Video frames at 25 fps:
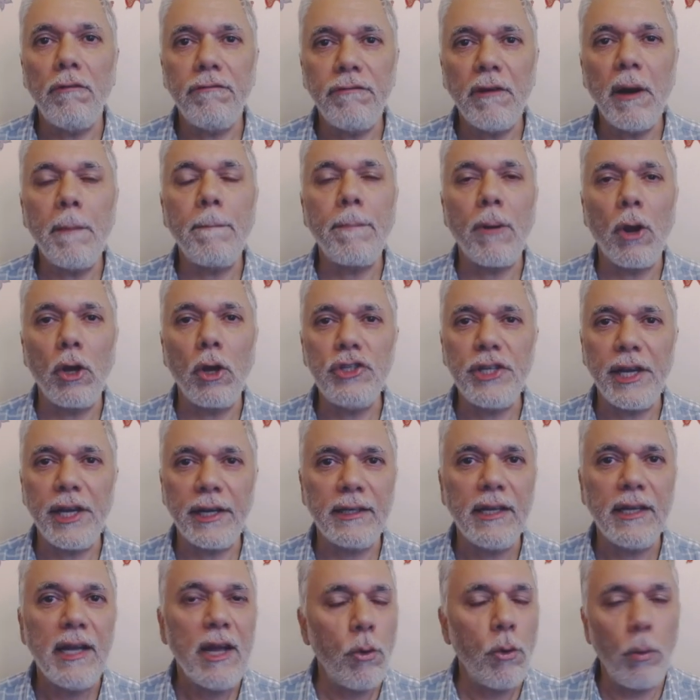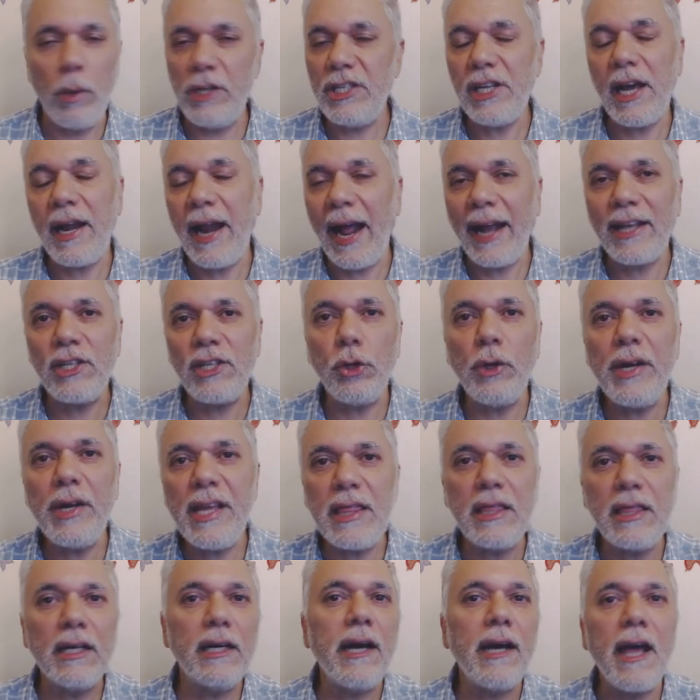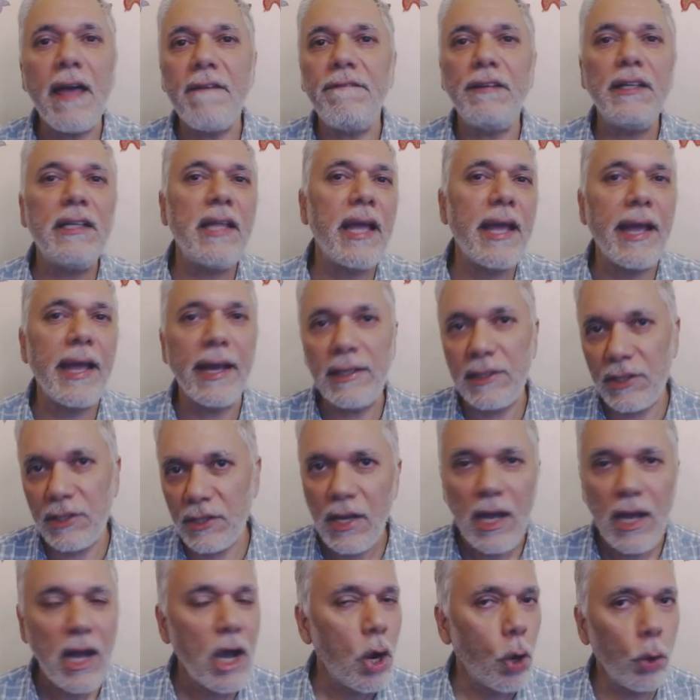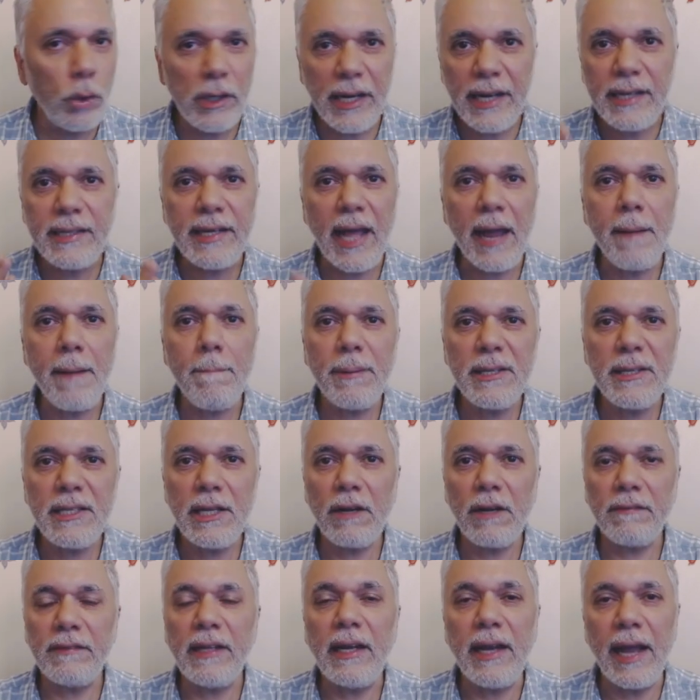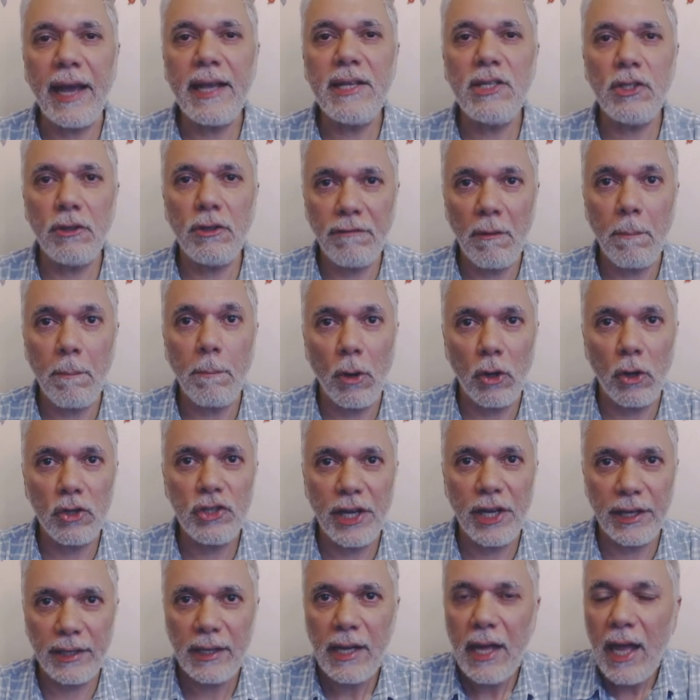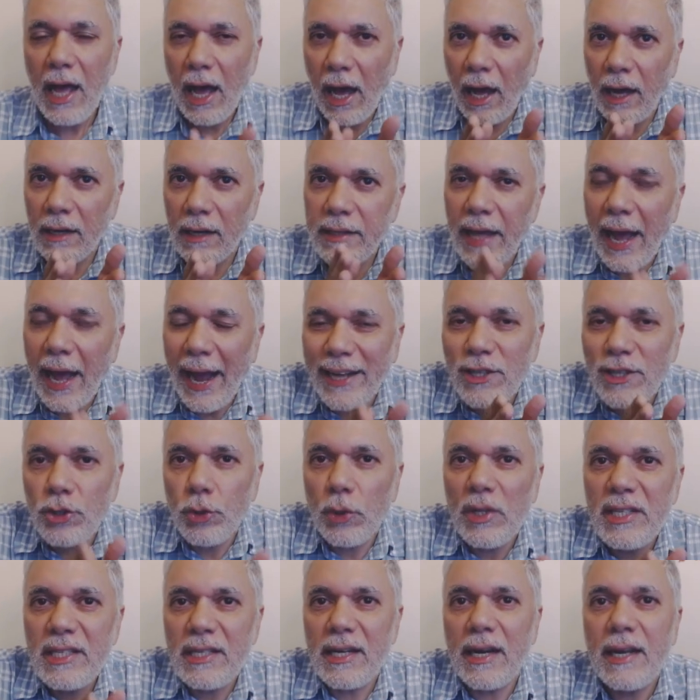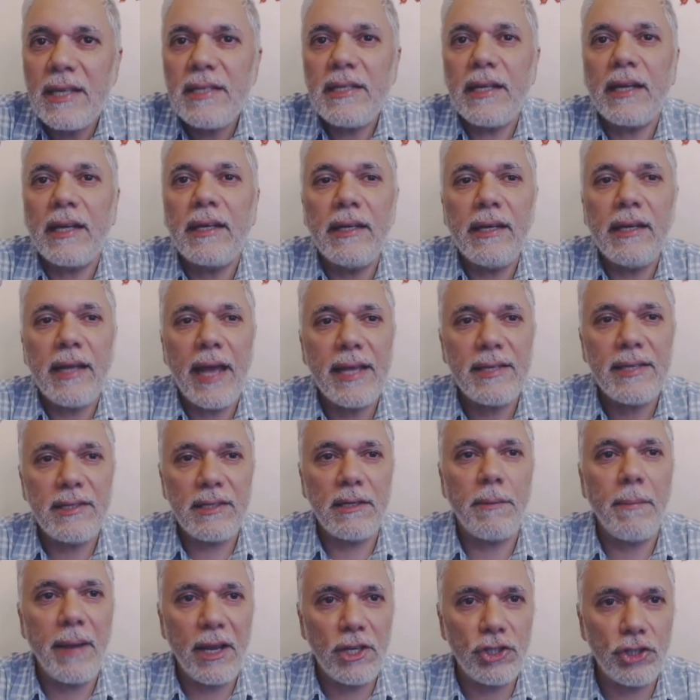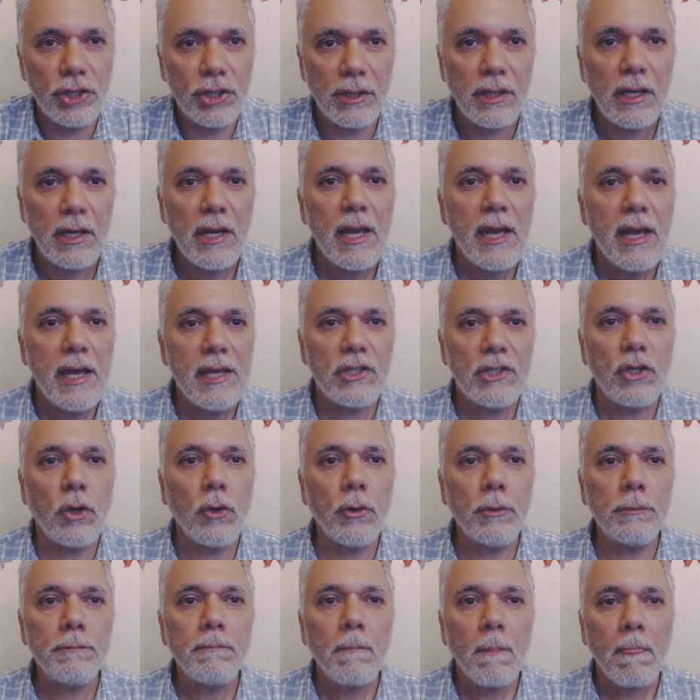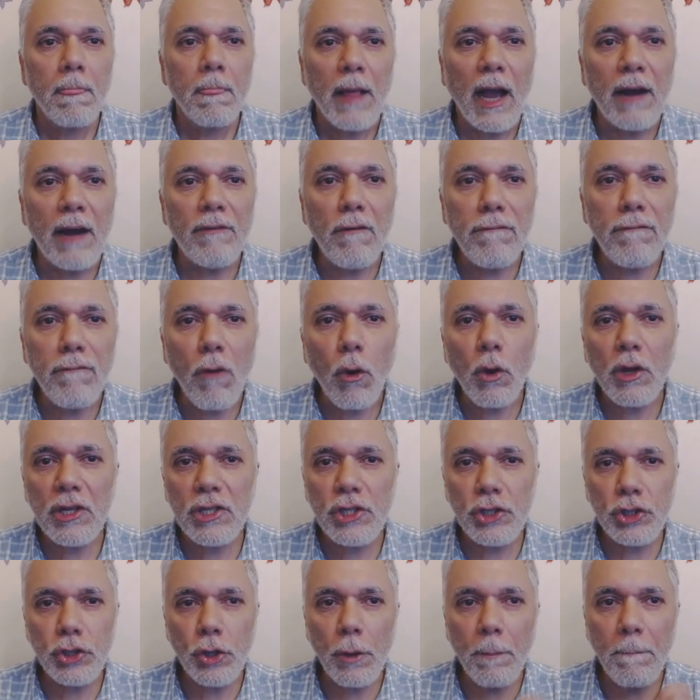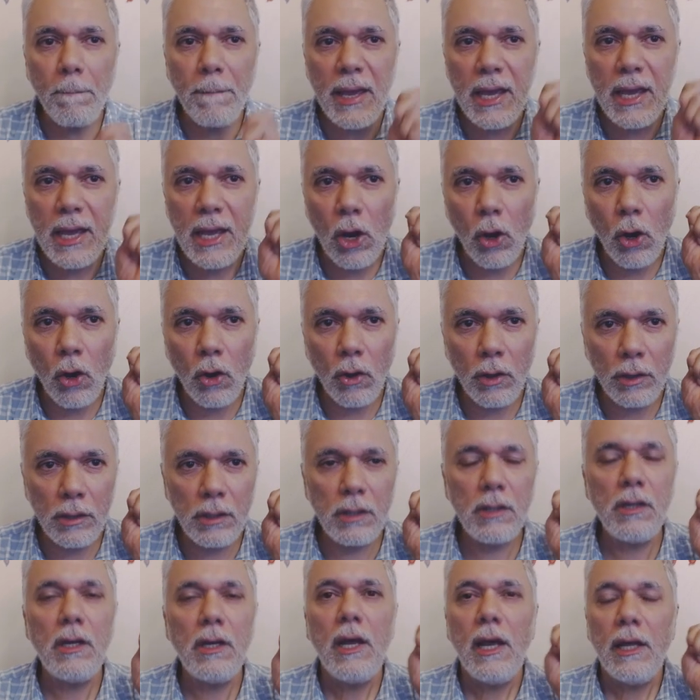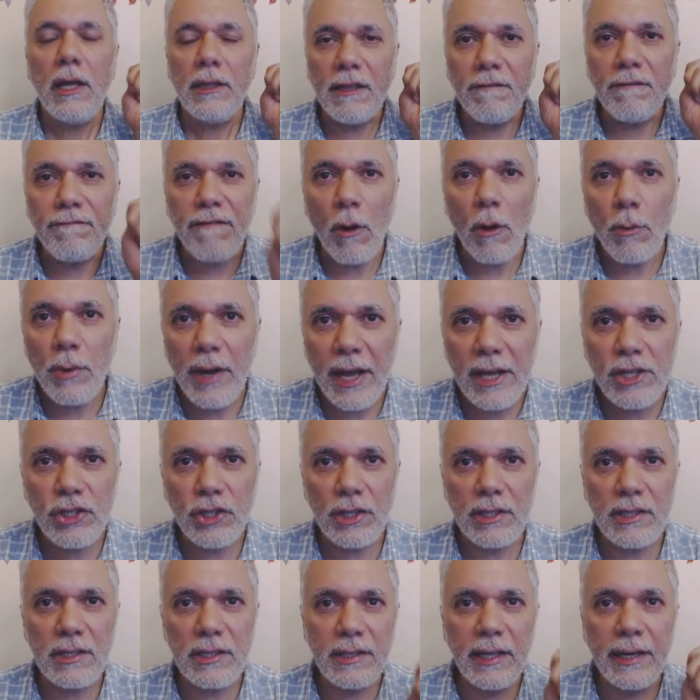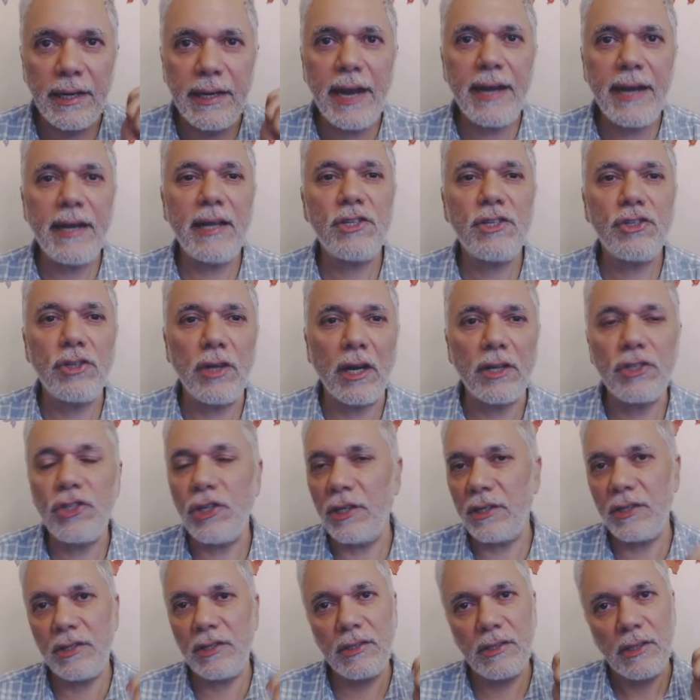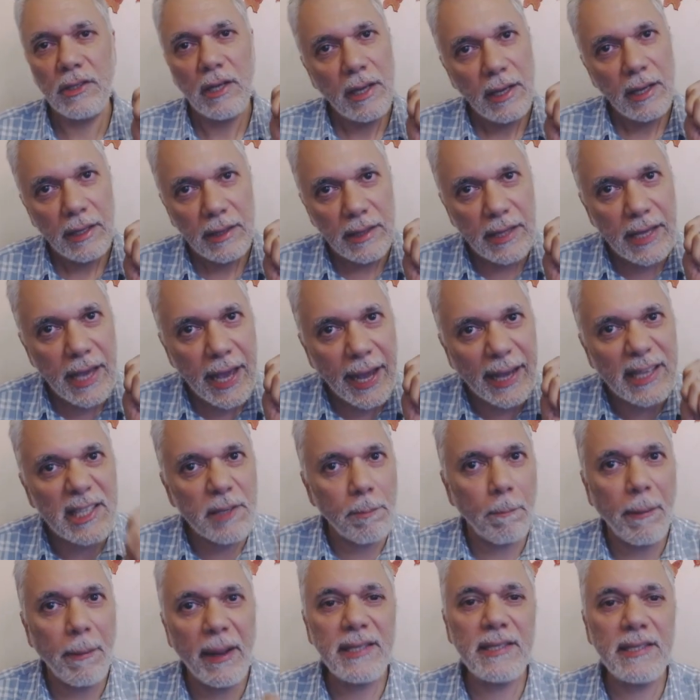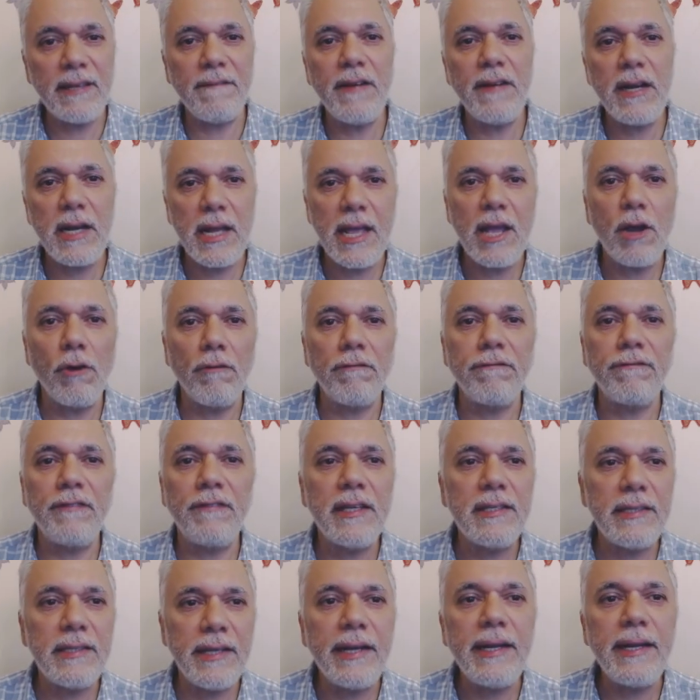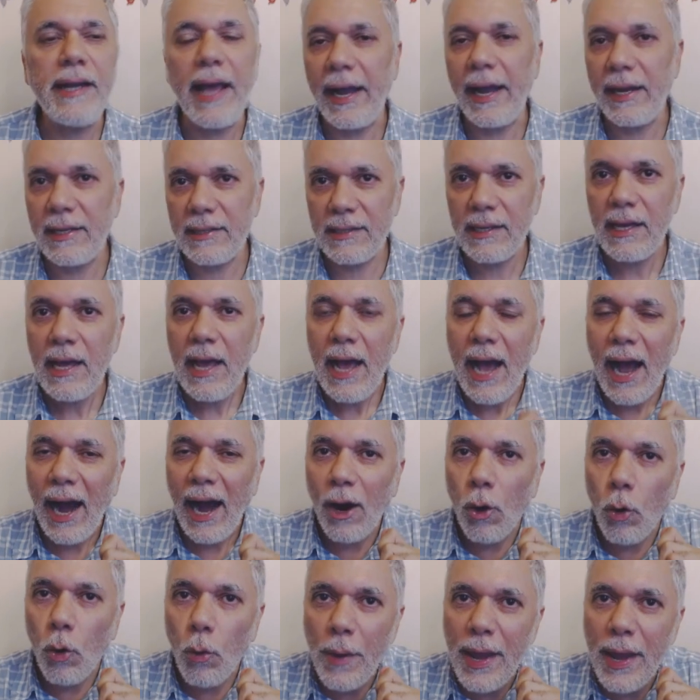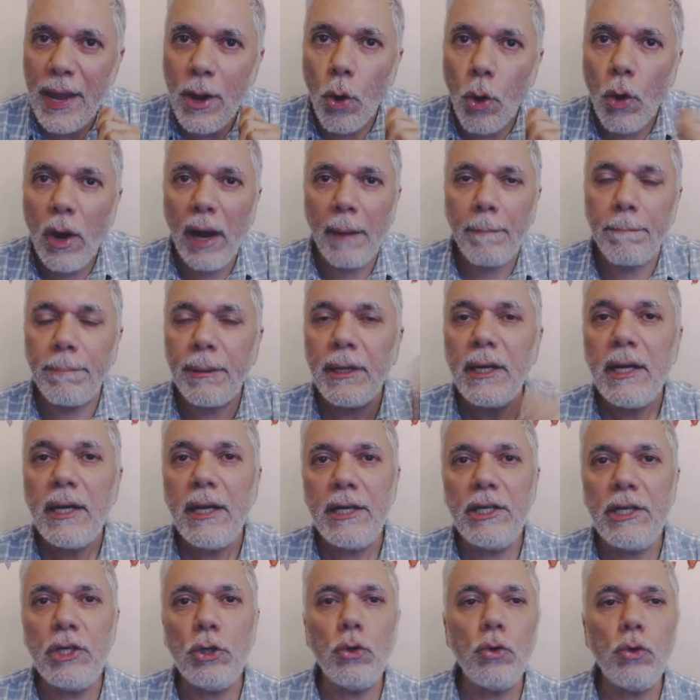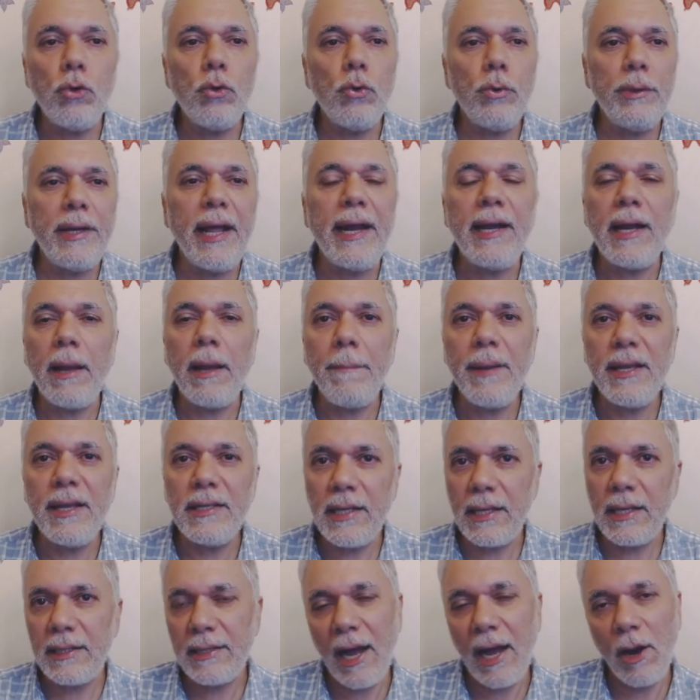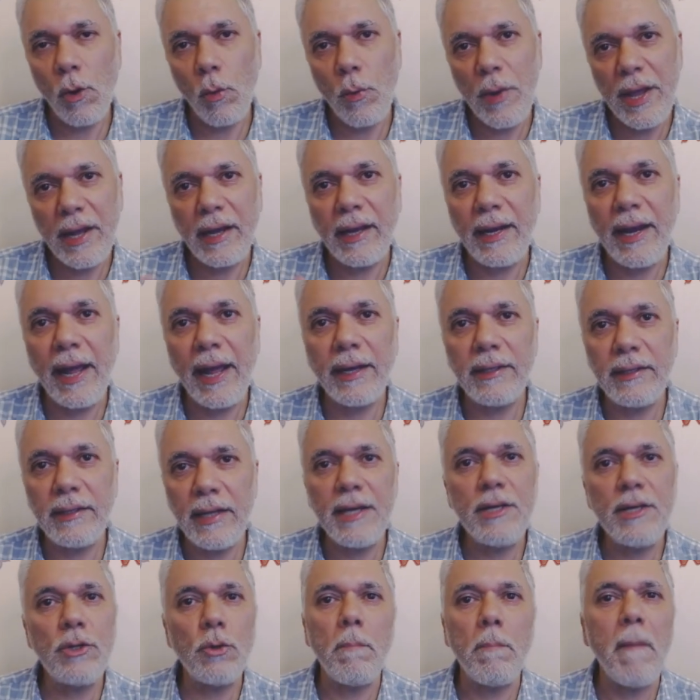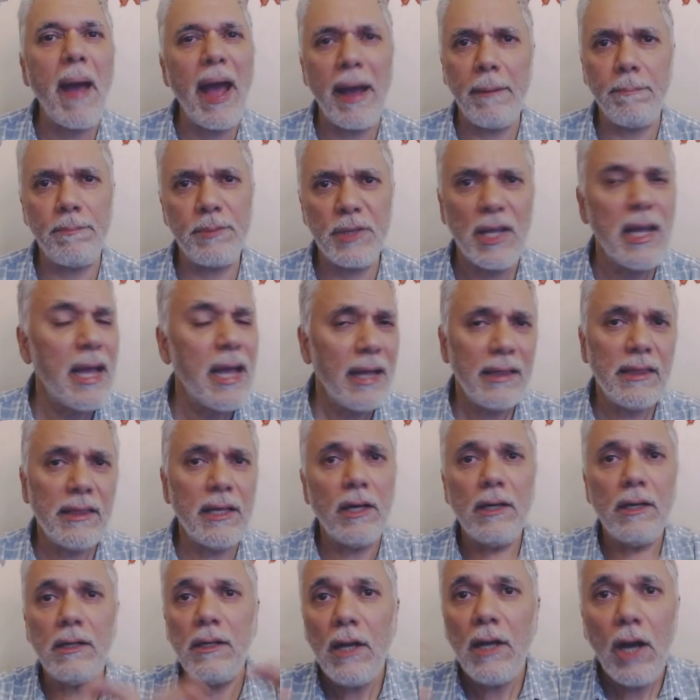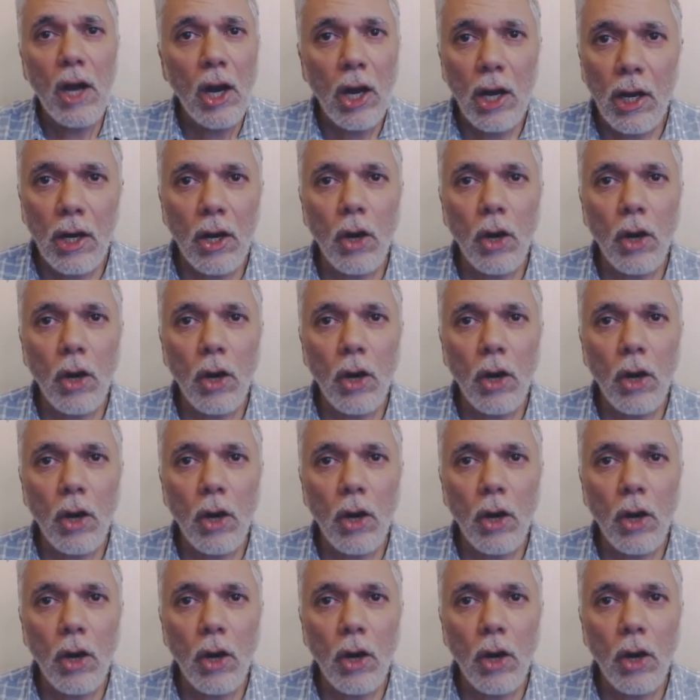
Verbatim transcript: of a project, which are actually the everything else. Only 10% of the lines of a project are the actual statistical estimation. So our focus should be on the foundations, the data structures, the expressivity of the syntax, how we hook up to databases, how we connect into maps, the